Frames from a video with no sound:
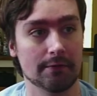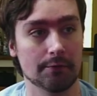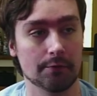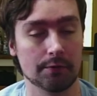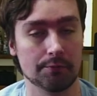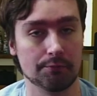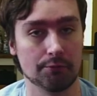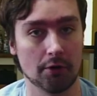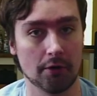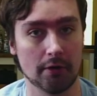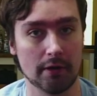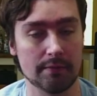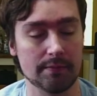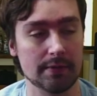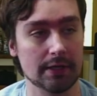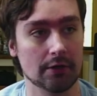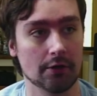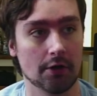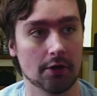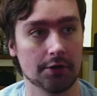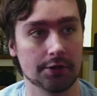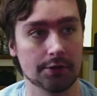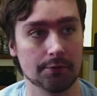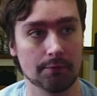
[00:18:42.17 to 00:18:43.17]
would probably be
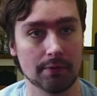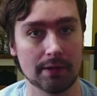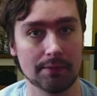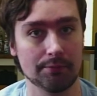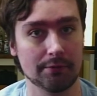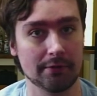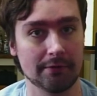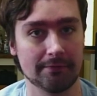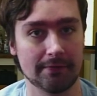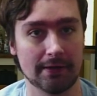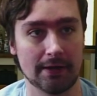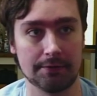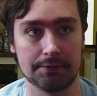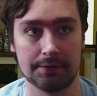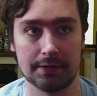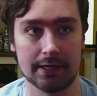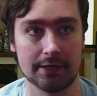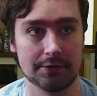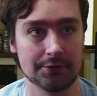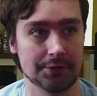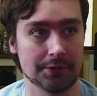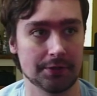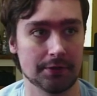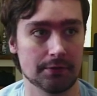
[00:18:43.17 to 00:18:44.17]
called the Ripley
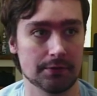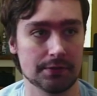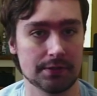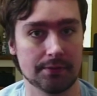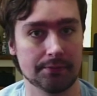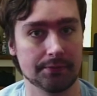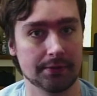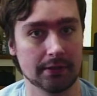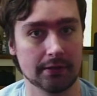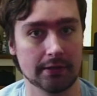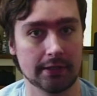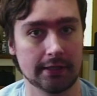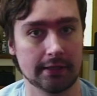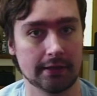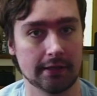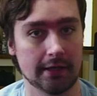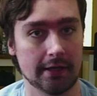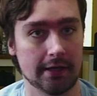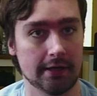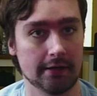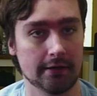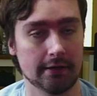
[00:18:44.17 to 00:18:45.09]
Foundation or something like that.